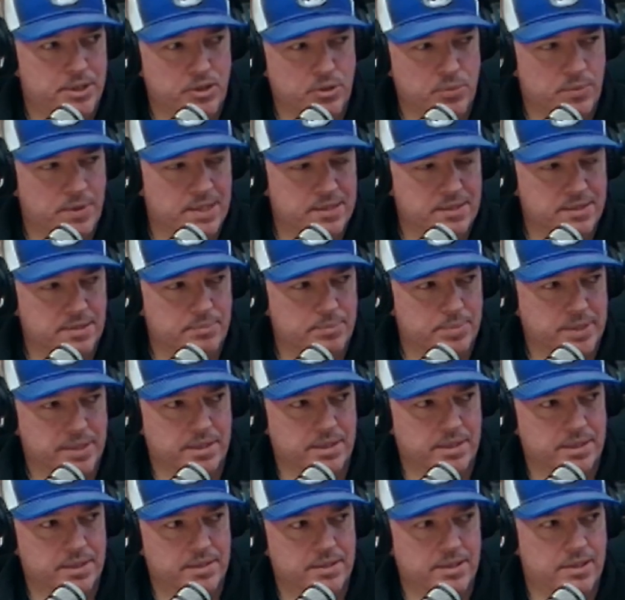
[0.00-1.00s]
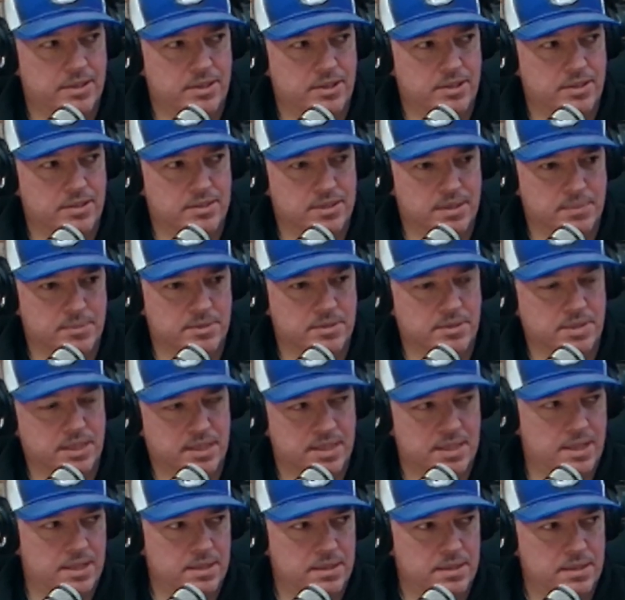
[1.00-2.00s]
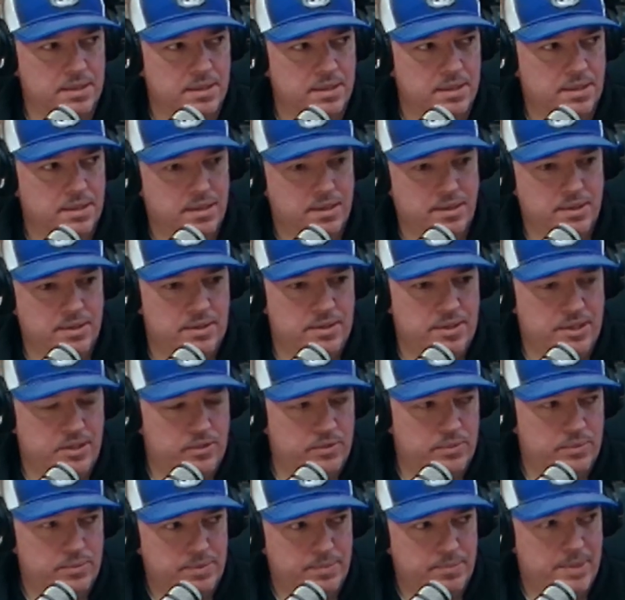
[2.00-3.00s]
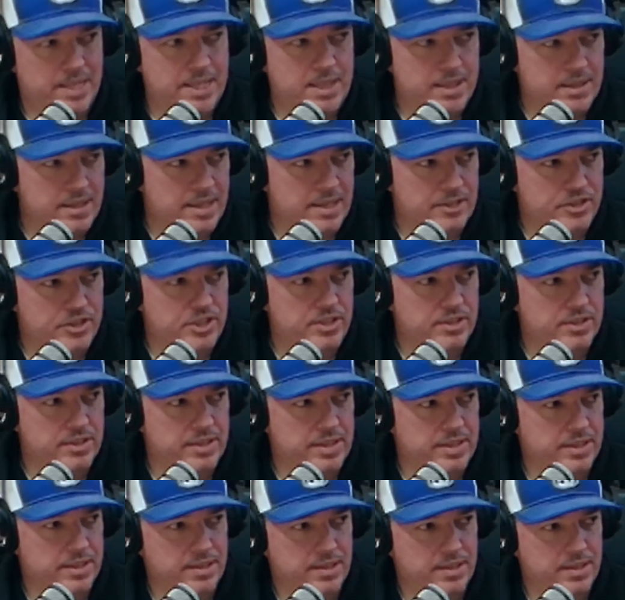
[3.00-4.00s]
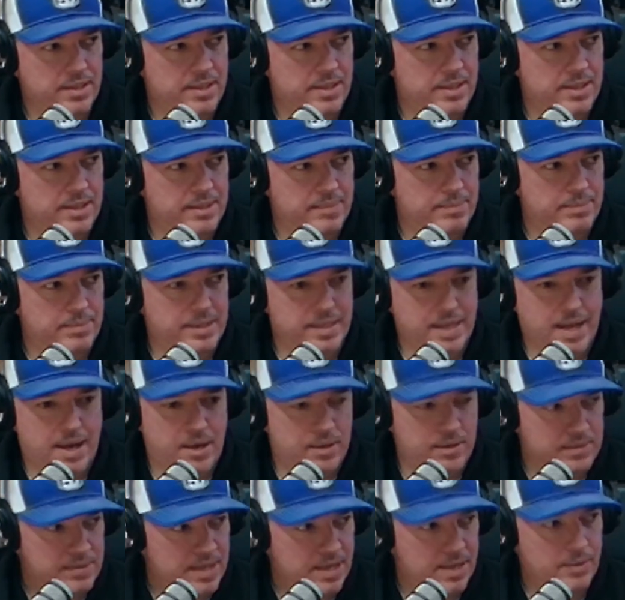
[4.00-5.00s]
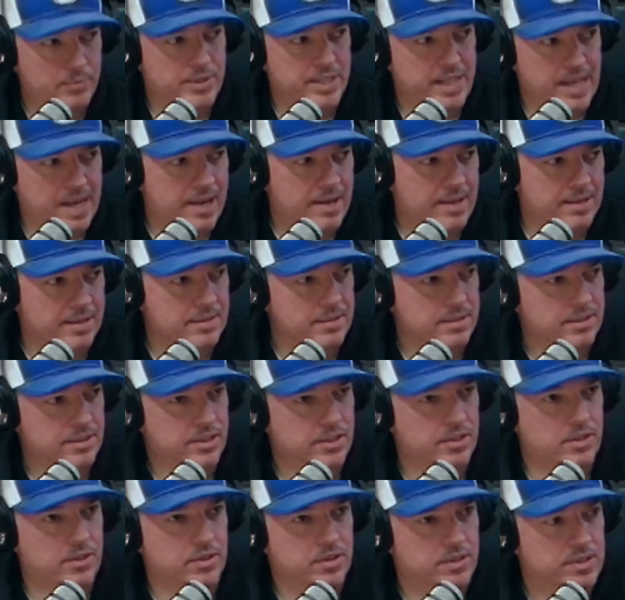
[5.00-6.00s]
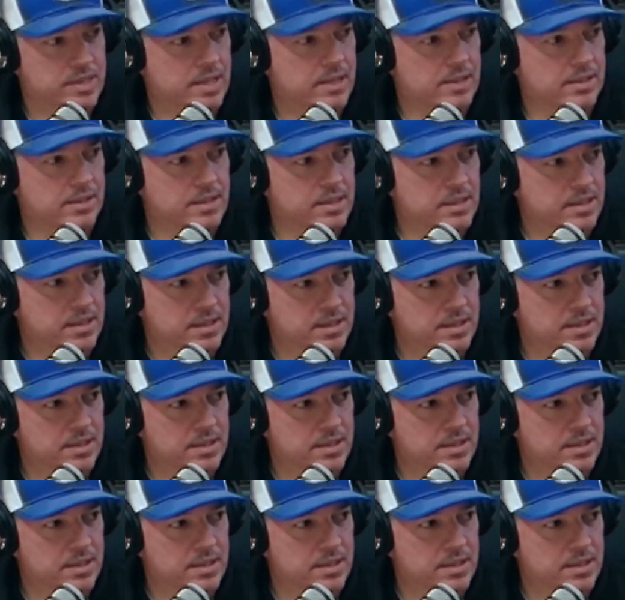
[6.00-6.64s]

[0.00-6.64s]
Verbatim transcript: better recipe. You know, it's almost like that. You know, making that chili, and but now now we got it. You know, NHL now,